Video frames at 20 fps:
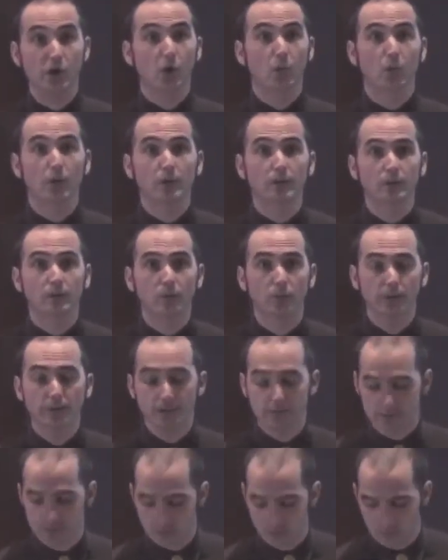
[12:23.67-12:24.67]
no one
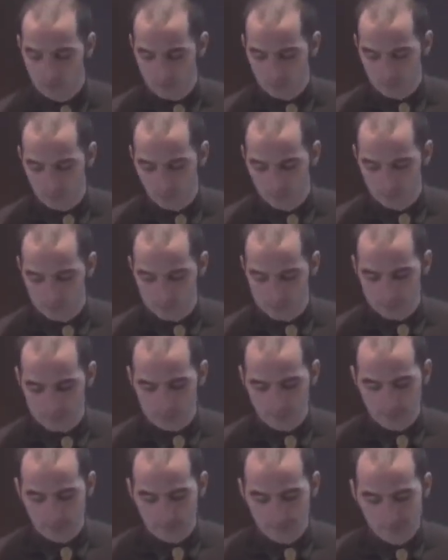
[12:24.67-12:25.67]
wins or, or
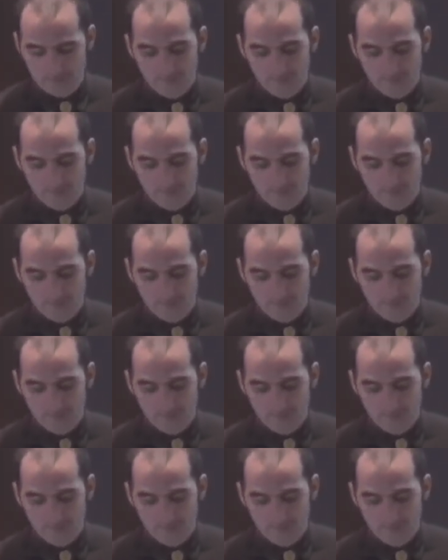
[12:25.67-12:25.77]
loses.